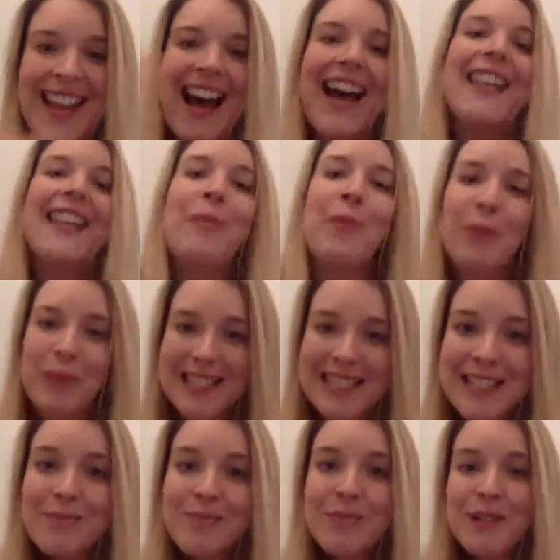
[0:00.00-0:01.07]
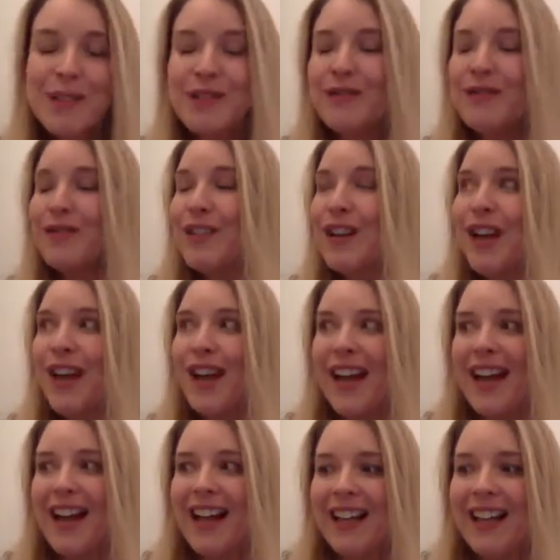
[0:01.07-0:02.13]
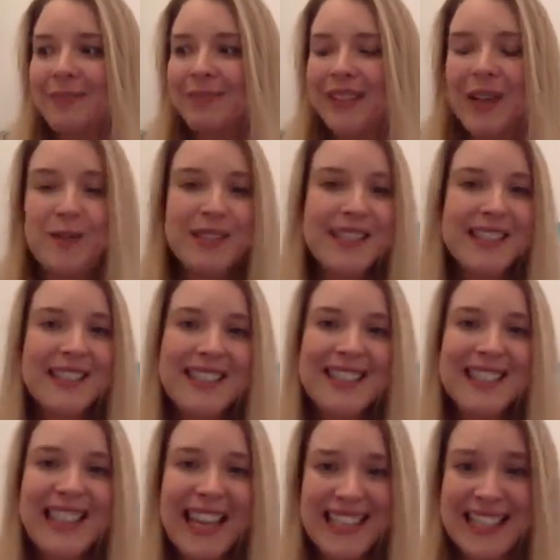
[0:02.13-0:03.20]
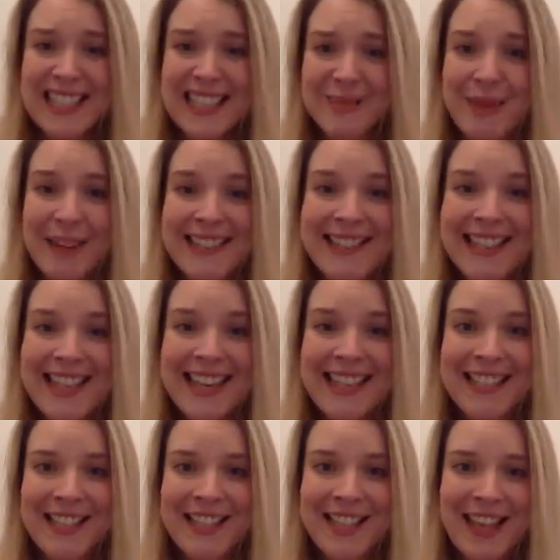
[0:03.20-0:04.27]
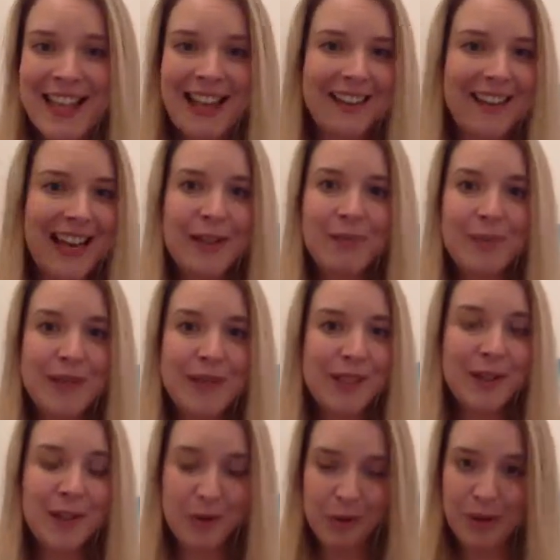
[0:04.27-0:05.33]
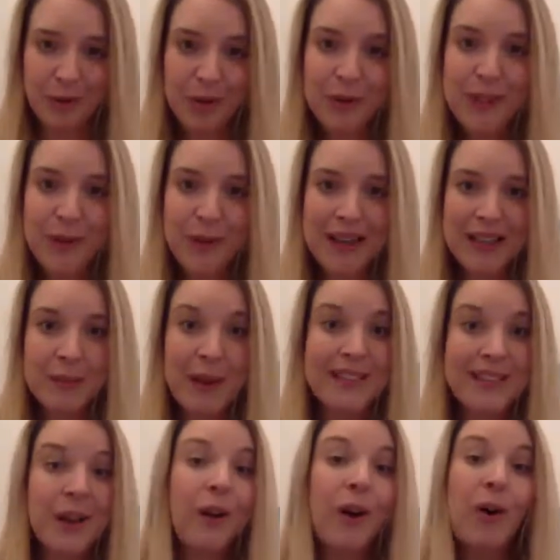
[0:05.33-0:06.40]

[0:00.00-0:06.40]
And then when we did move, it was until like 6 months later that neighbors who are also expats go,